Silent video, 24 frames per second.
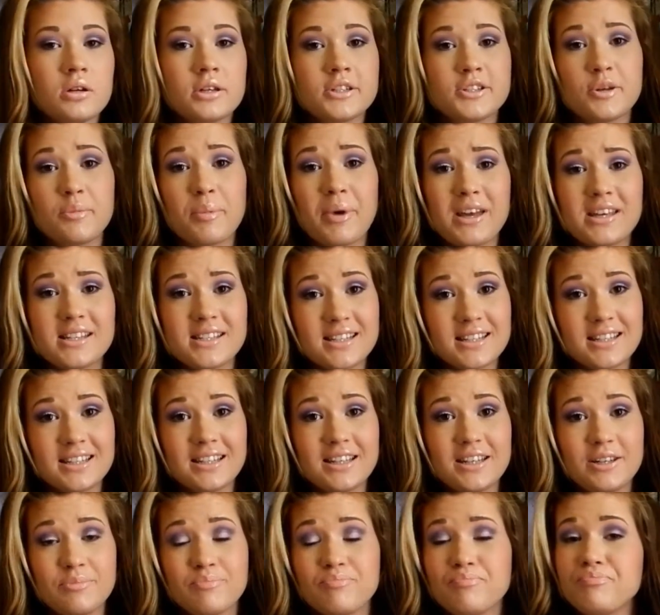So
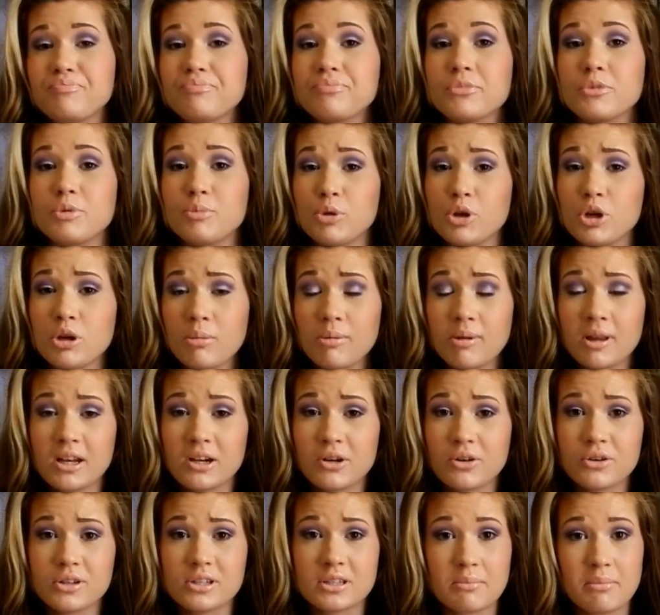basically, the Beauty
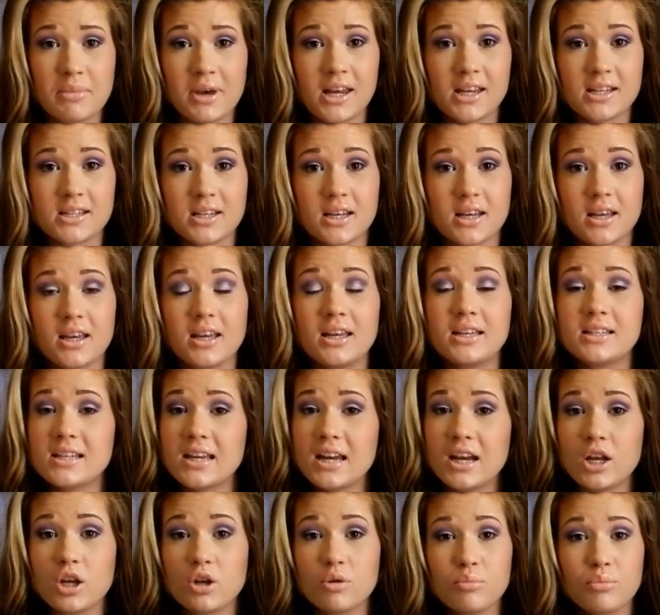Blender is amazing. It's
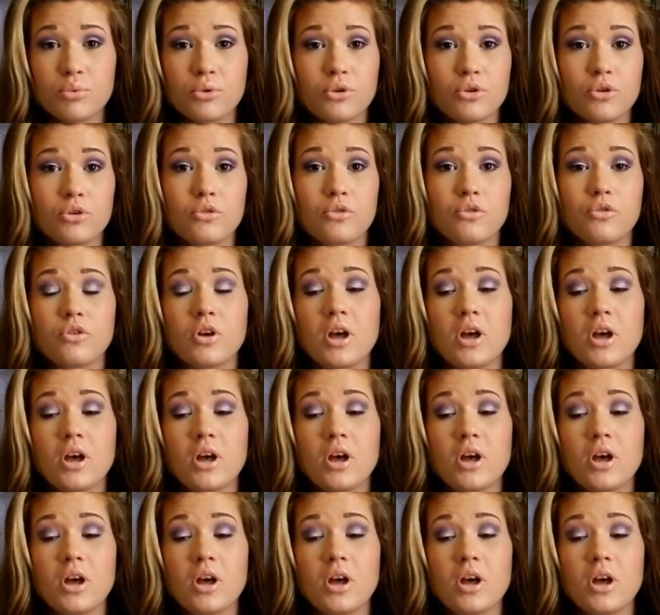idiot proof.